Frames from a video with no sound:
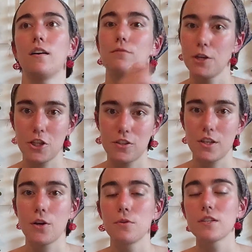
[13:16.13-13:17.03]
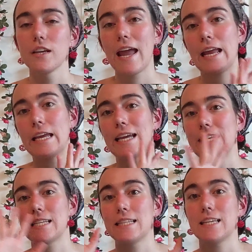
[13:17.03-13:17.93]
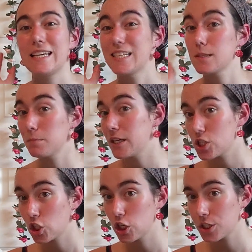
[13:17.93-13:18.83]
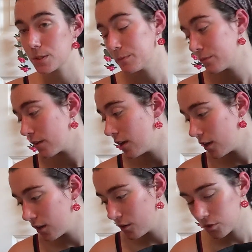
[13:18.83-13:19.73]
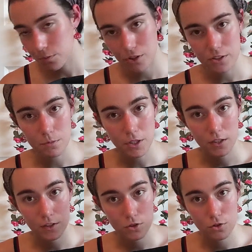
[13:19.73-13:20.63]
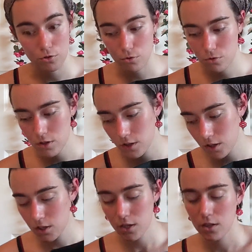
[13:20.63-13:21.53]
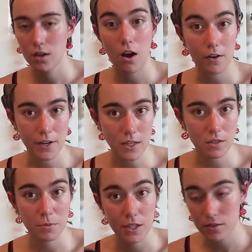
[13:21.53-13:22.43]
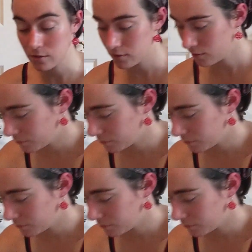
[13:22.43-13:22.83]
Regency coat, and the split skirt. Which brings me to our next piece.